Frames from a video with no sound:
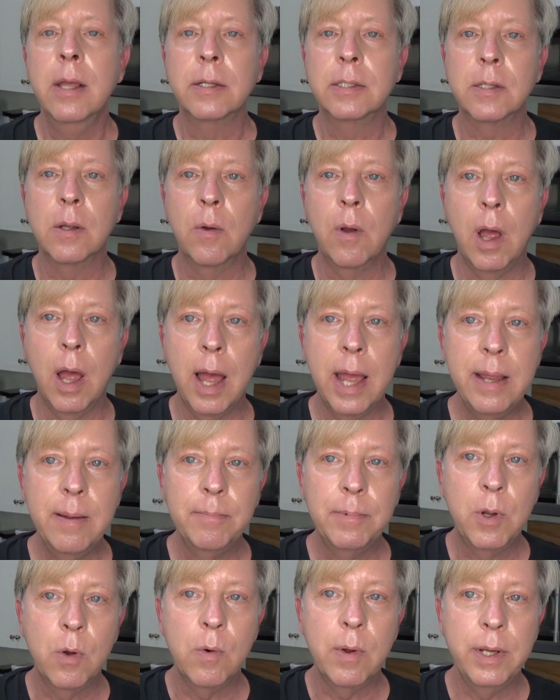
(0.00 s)
So
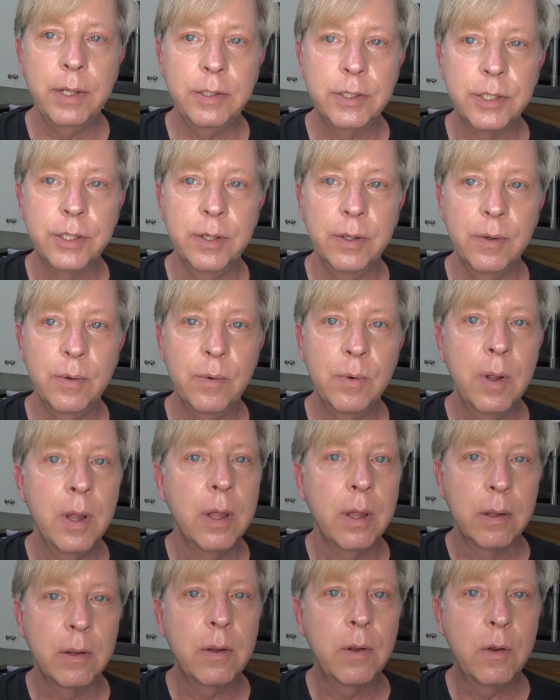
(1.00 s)
I'm going to
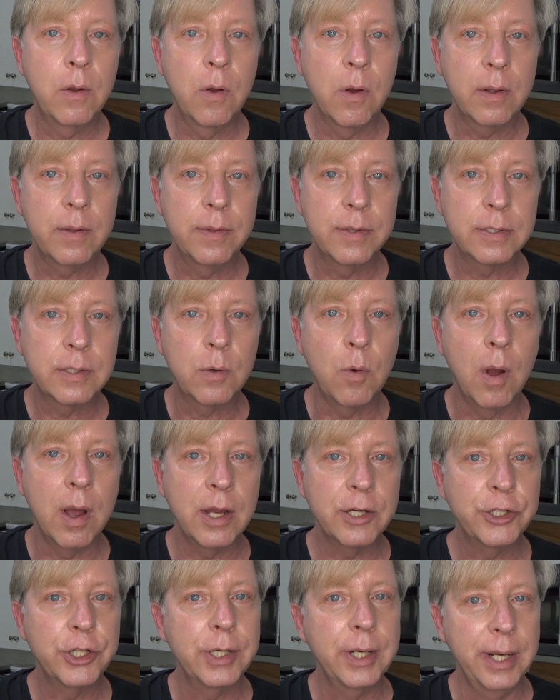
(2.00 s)
cook the
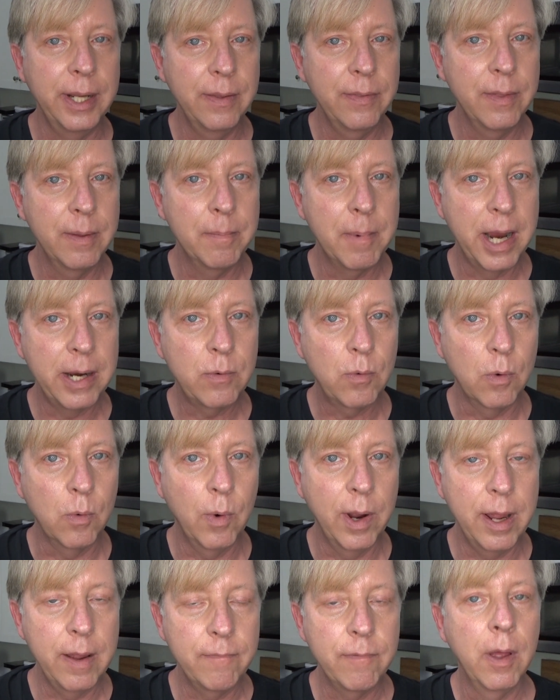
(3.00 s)
squash in the
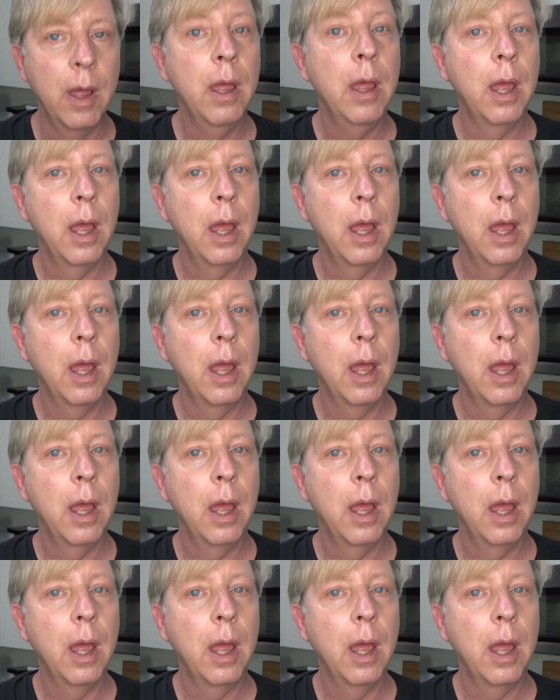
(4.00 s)
microwave.